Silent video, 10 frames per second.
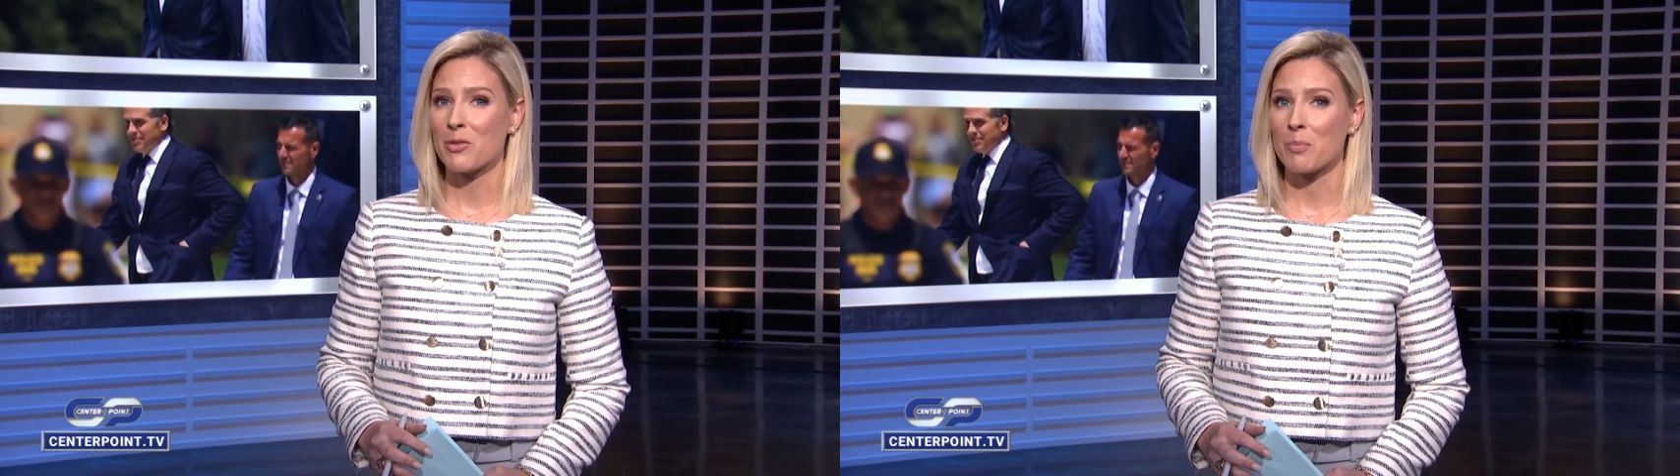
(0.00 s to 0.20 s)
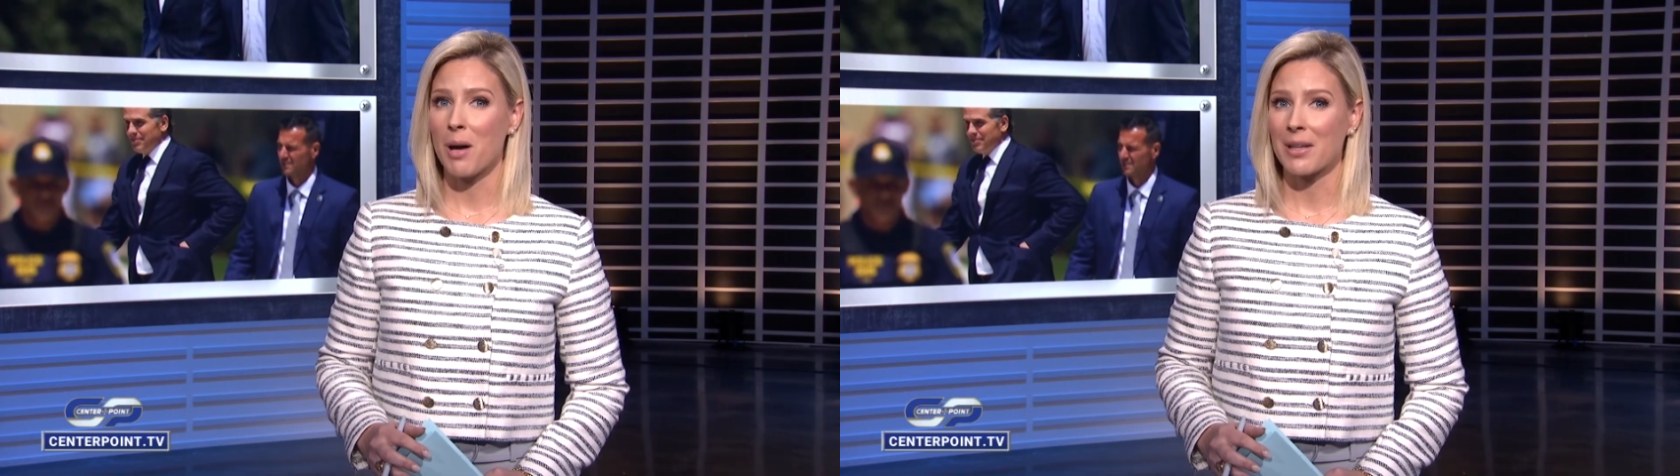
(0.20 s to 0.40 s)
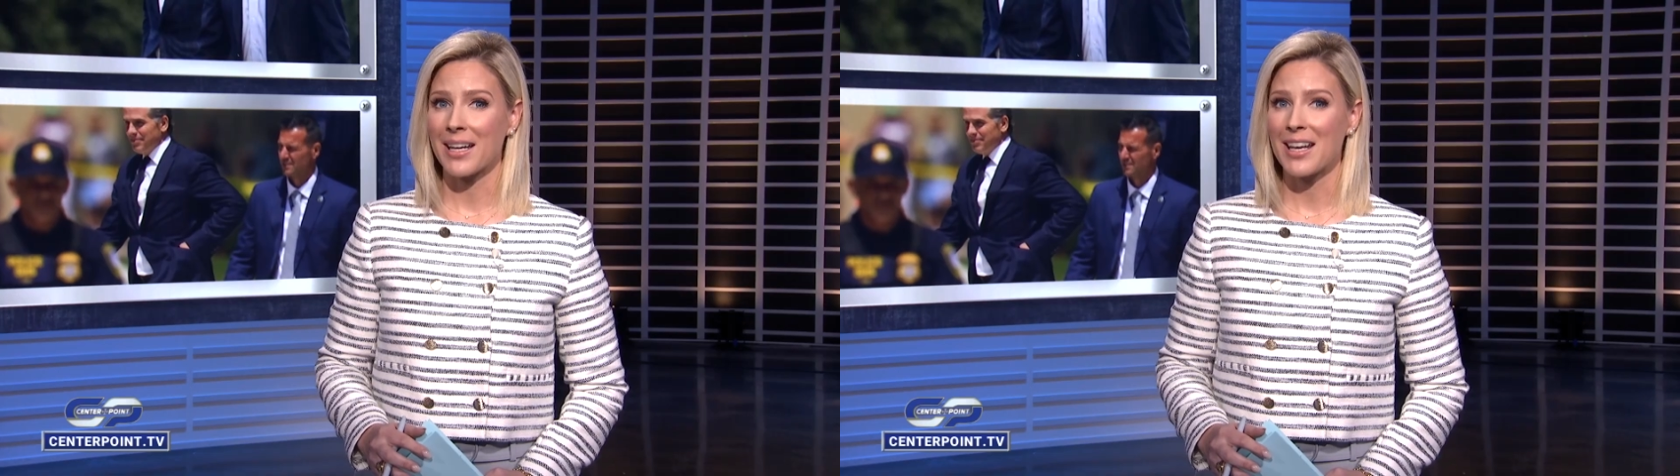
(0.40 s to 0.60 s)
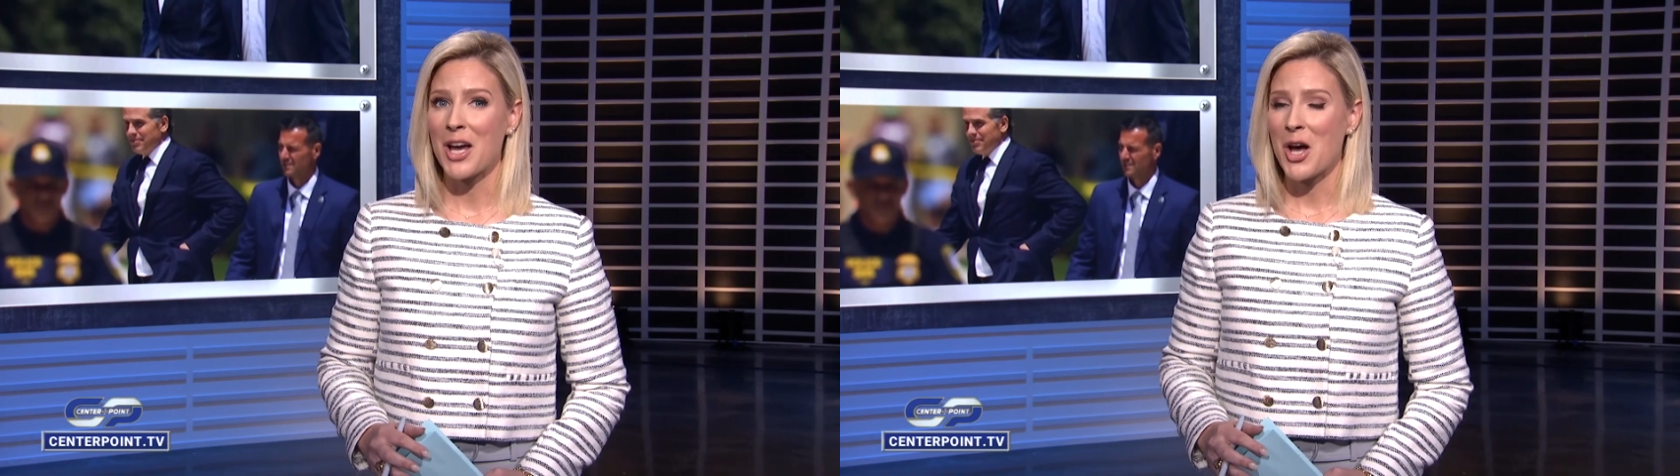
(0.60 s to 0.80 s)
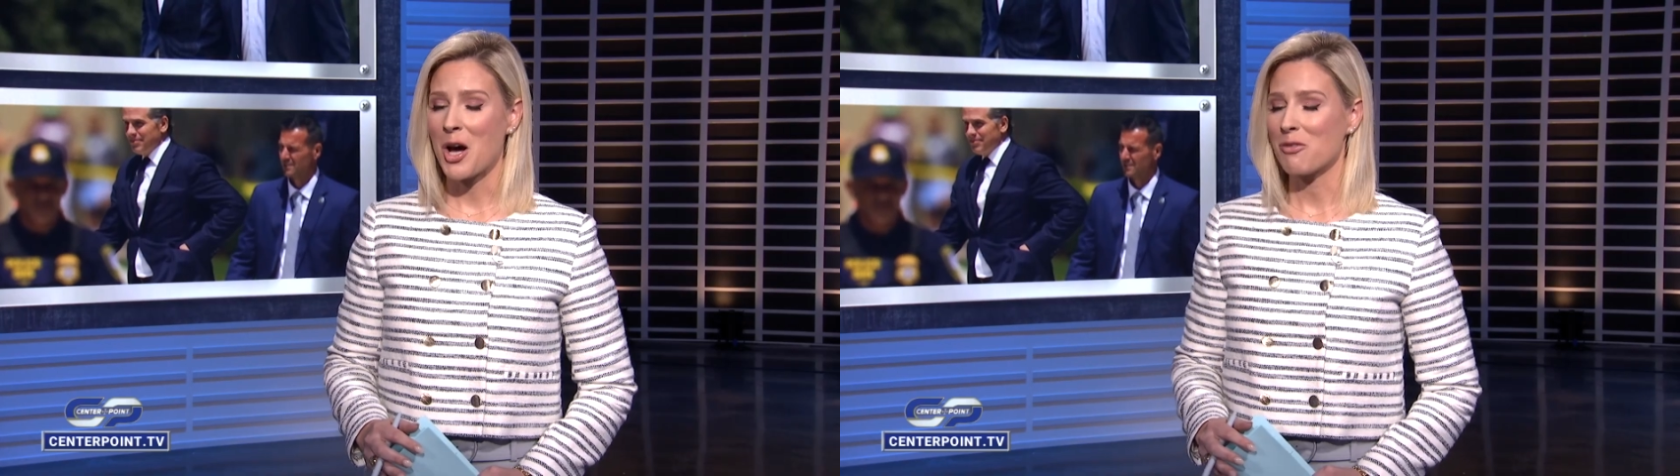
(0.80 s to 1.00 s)
Republican
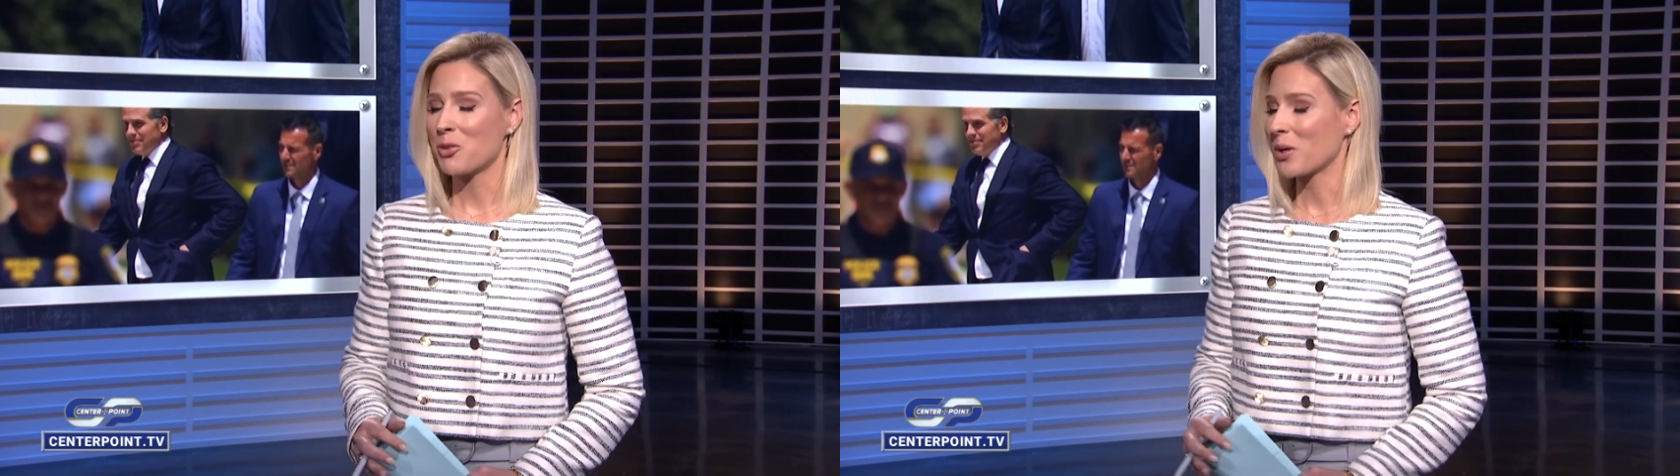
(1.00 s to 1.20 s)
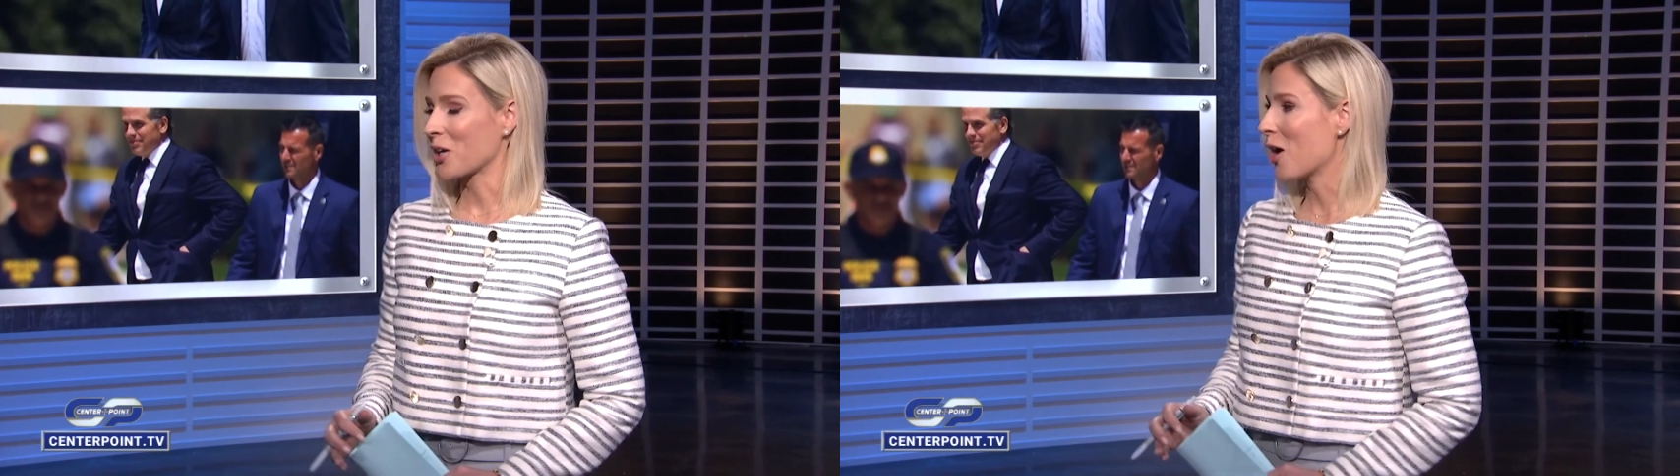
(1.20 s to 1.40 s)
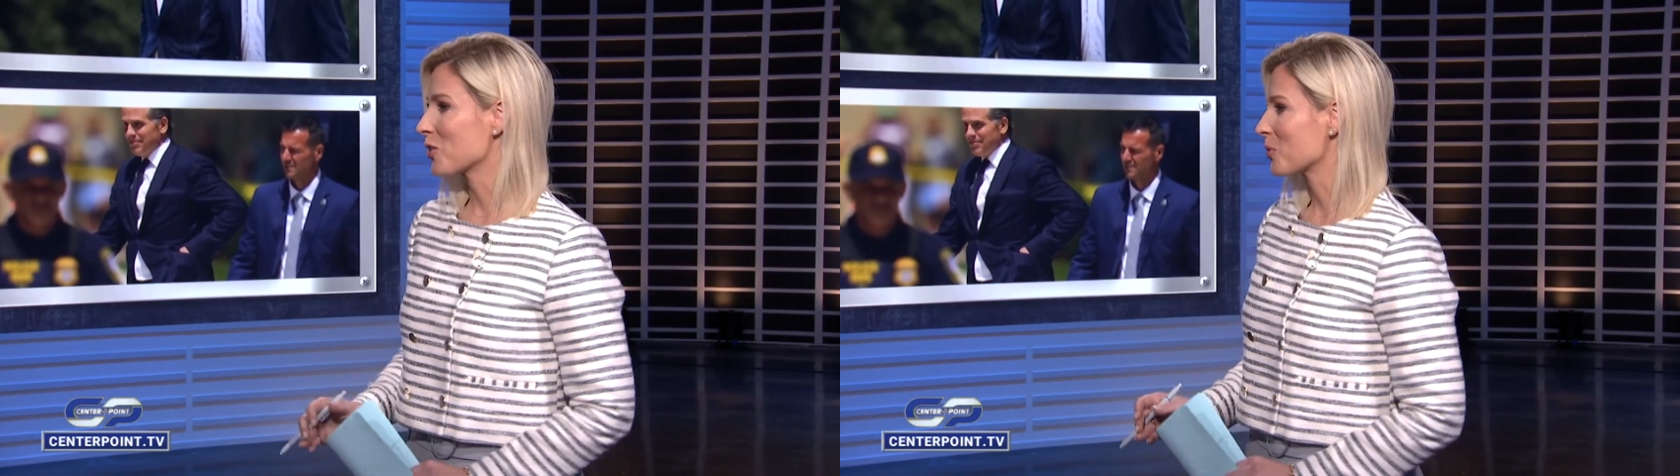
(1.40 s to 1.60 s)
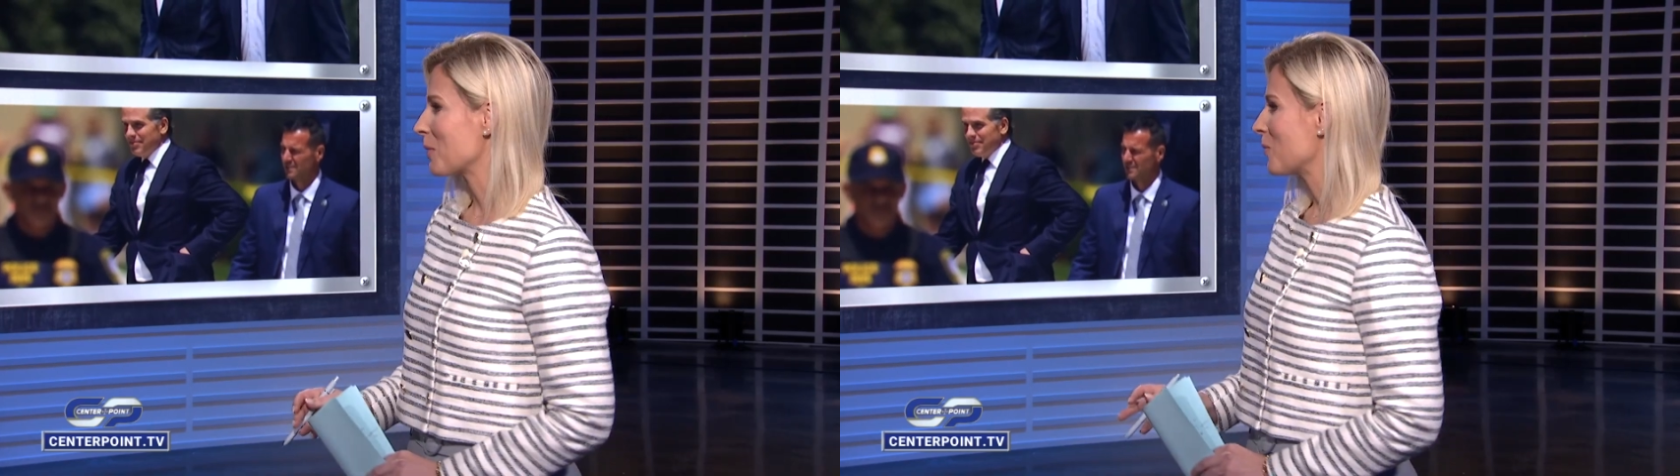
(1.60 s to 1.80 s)
of Florida. Congresswoman,